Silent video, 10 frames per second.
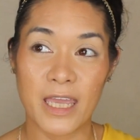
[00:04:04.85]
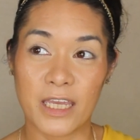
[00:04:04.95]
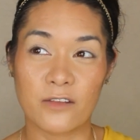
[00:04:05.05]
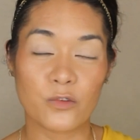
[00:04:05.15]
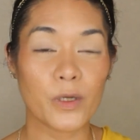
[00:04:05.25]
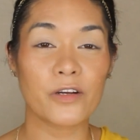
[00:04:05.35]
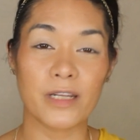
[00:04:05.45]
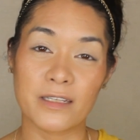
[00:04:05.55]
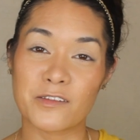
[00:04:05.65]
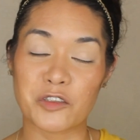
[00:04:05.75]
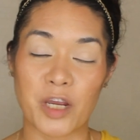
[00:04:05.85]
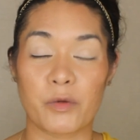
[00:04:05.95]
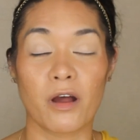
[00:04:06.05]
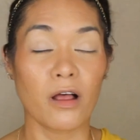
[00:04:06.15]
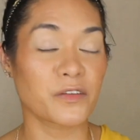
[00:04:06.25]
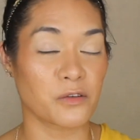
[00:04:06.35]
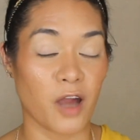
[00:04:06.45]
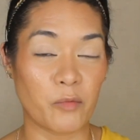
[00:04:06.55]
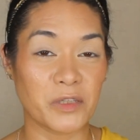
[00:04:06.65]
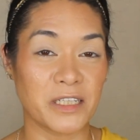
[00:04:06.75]
and Twitter and Instagram are also
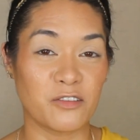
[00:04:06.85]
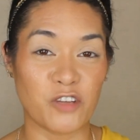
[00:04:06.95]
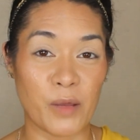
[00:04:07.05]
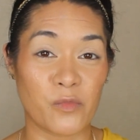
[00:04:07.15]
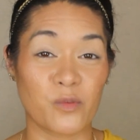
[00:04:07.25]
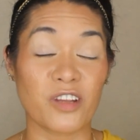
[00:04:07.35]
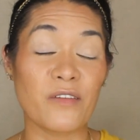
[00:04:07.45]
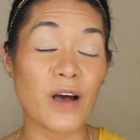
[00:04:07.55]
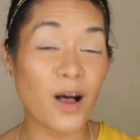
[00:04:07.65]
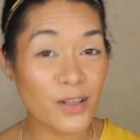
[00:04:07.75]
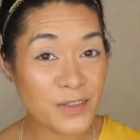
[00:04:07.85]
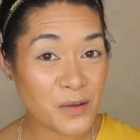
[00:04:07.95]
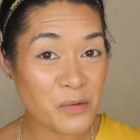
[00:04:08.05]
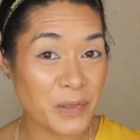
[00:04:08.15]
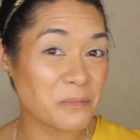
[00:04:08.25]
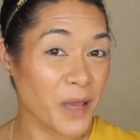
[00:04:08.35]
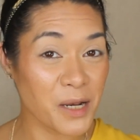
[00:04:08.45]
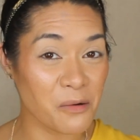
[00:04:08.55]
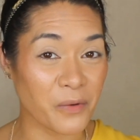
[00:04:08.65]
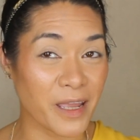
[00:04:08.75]
Carmelita James, which I've also been
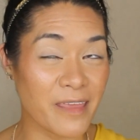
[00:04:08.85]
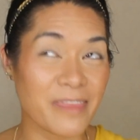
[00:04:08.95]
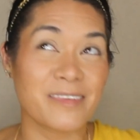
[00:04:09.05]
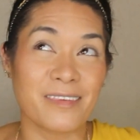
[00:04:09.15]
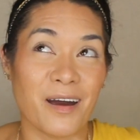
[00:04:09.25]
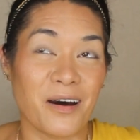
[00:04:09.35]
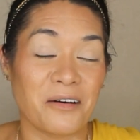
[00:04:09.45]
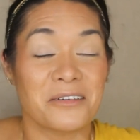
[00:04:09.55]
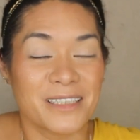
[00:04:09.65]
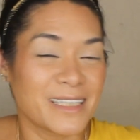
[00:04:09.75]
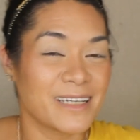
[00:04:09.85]
better with, so